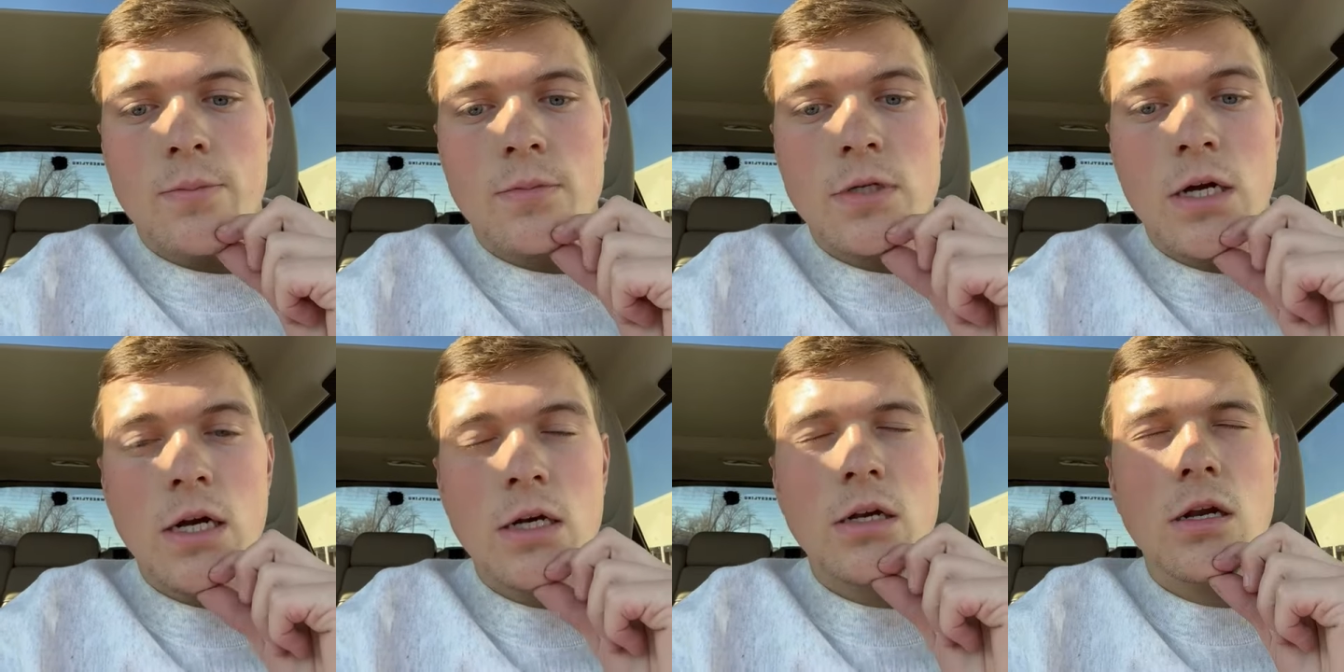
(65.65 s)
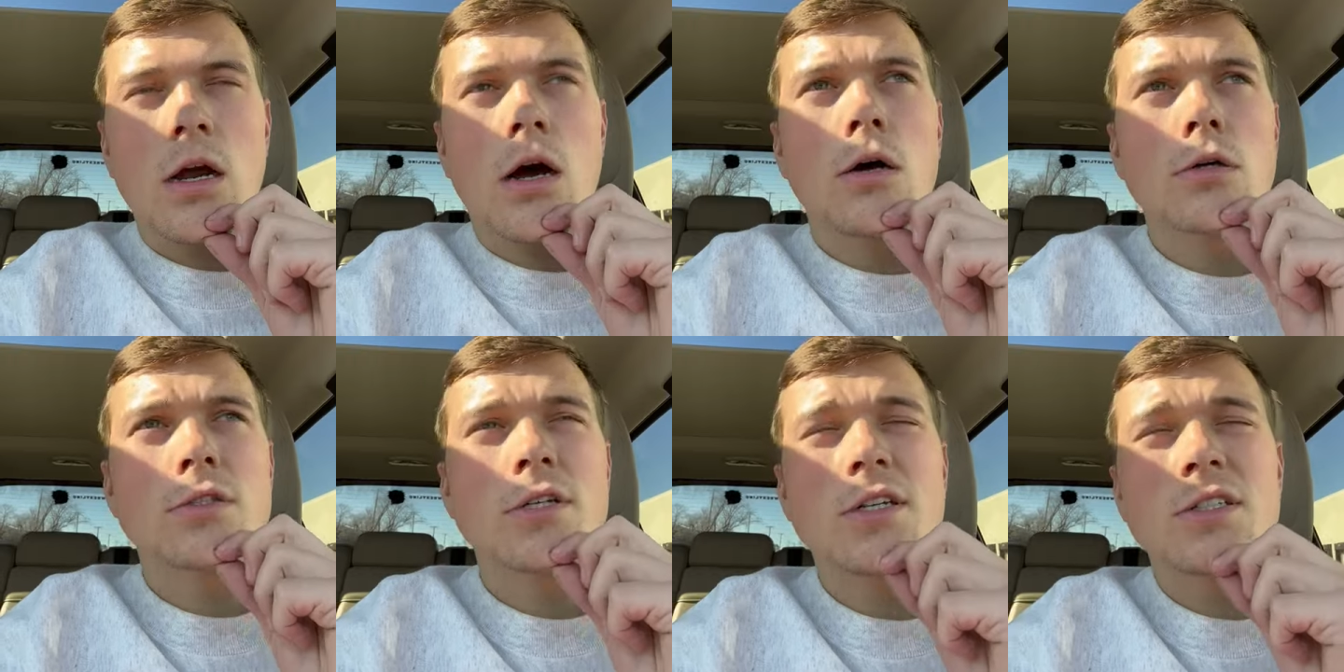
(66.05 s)

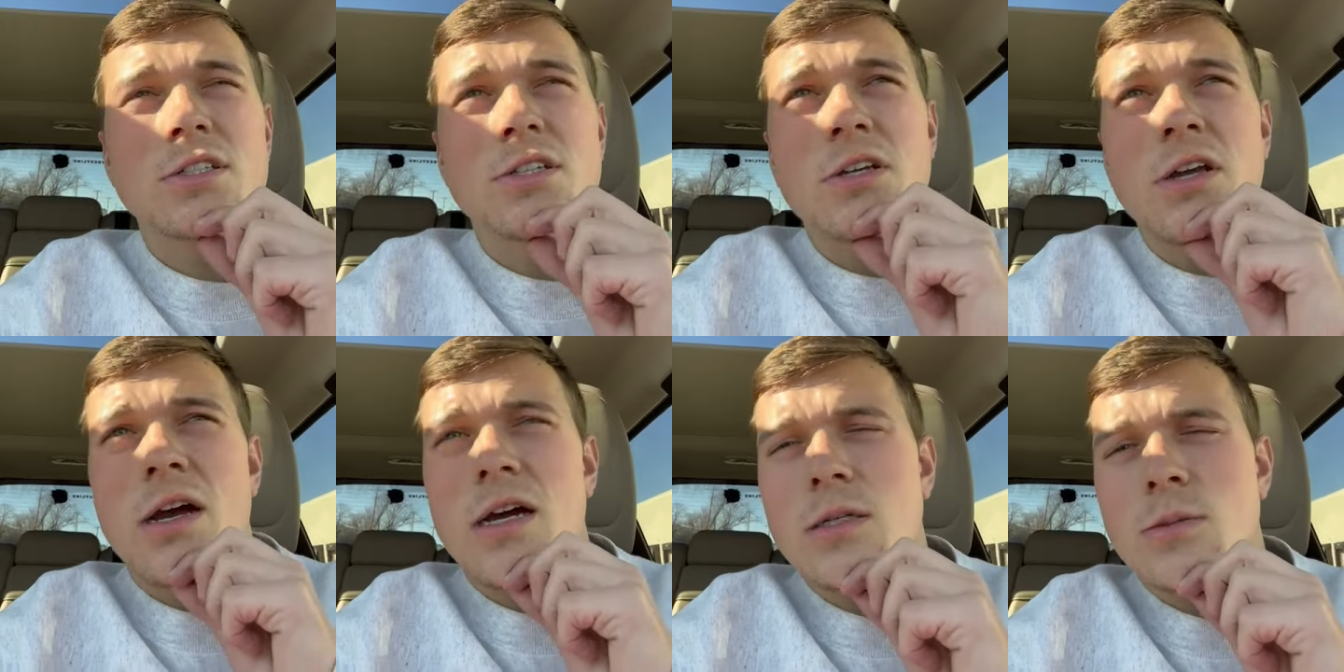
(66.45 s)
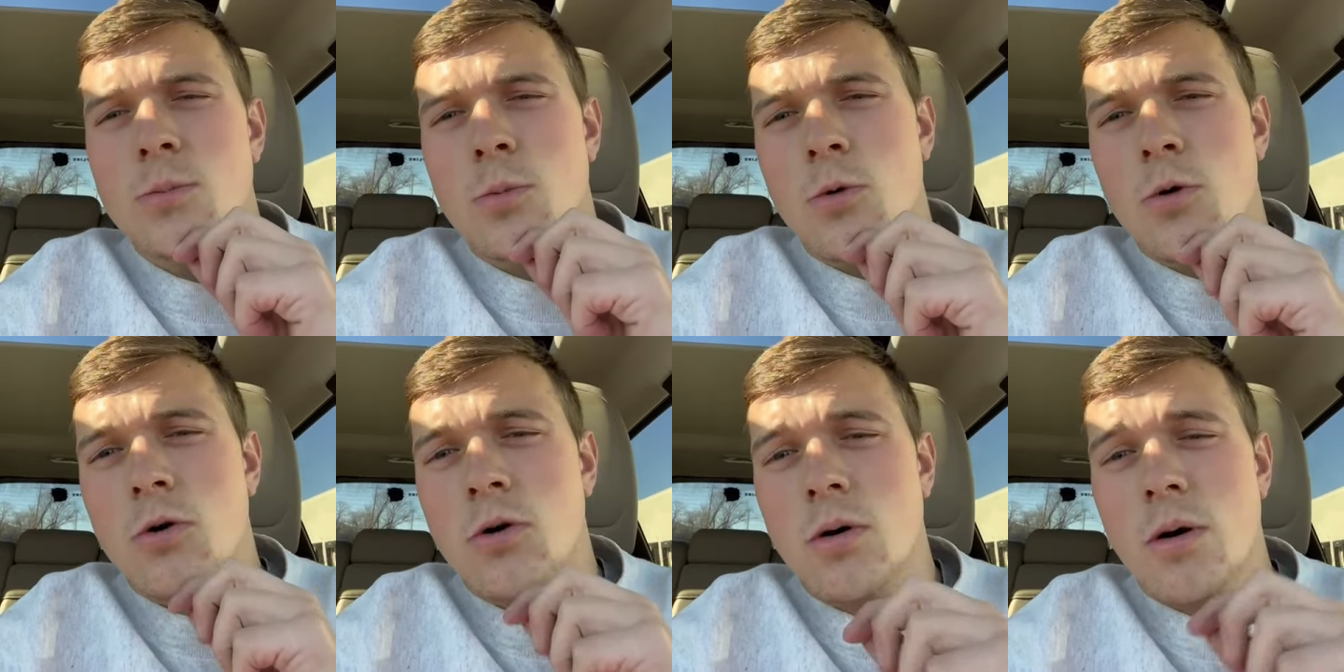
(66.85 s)
I'll talk to you guys
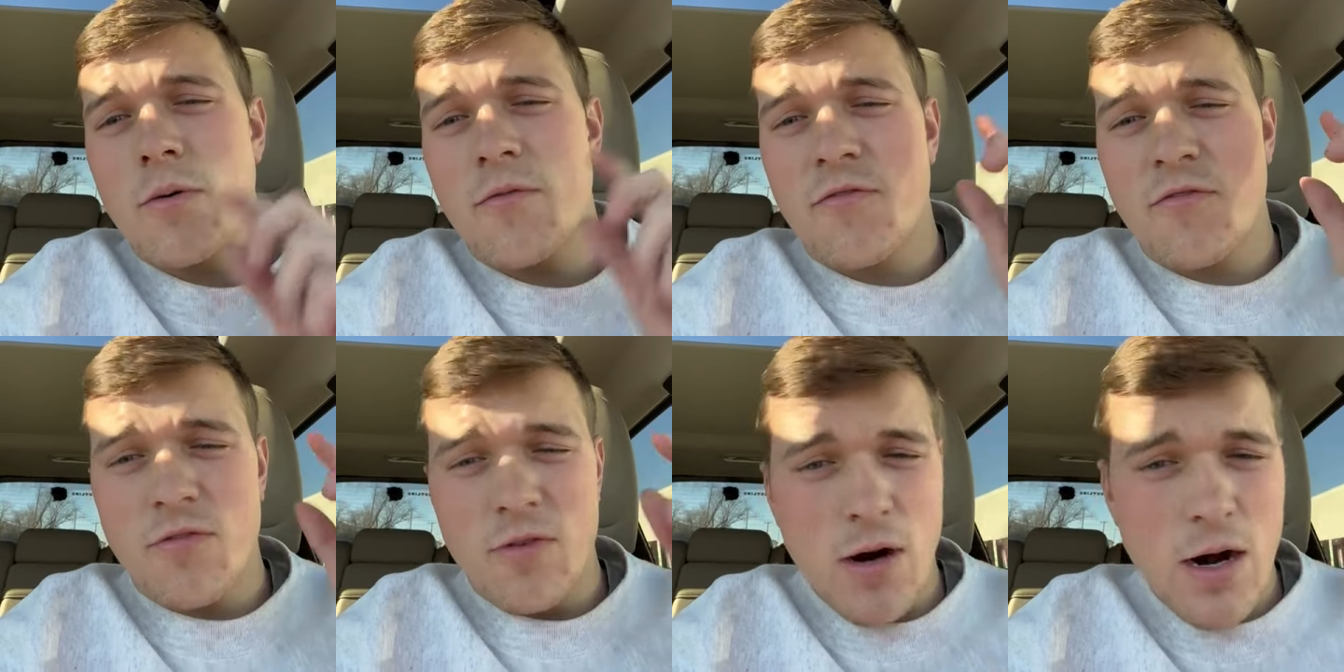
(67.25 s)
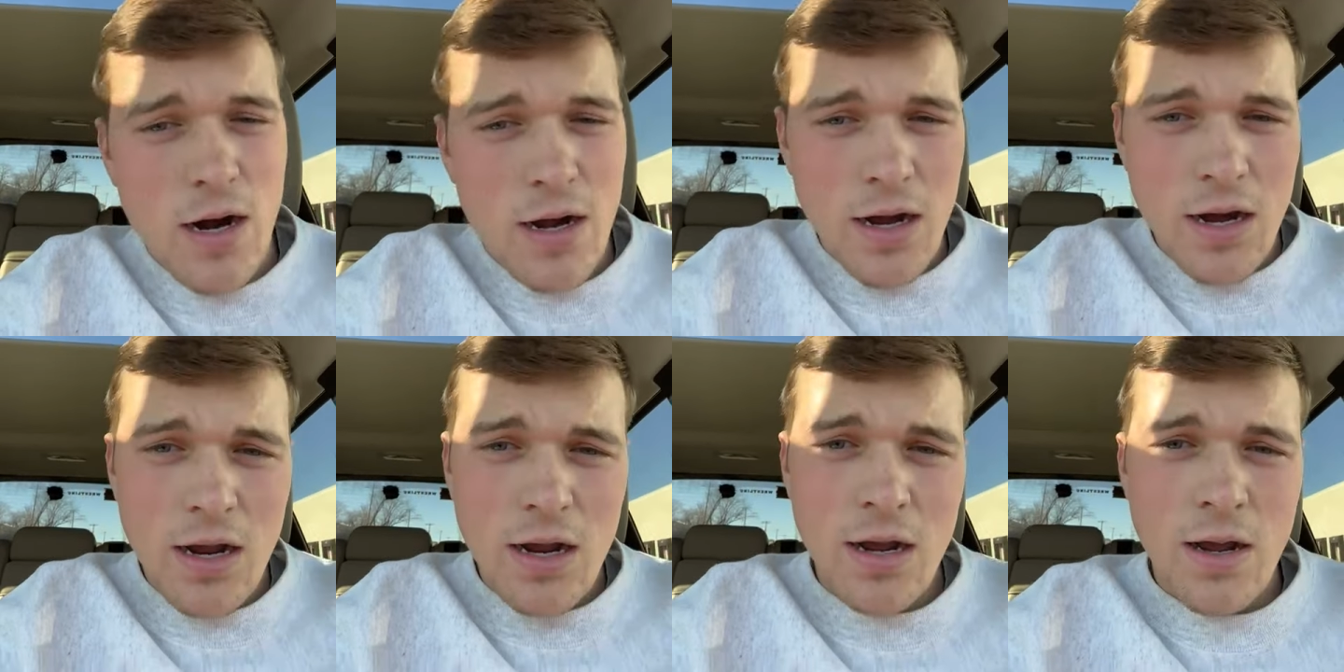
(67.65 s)
more on
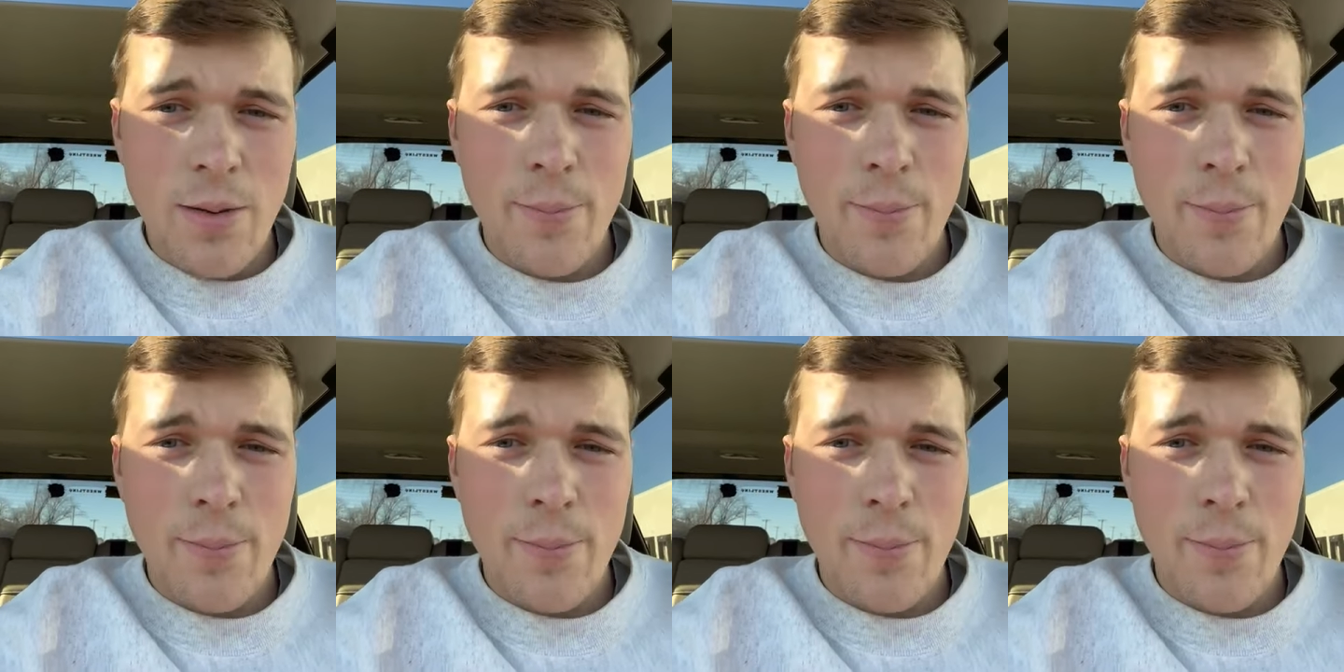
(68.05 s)
Friday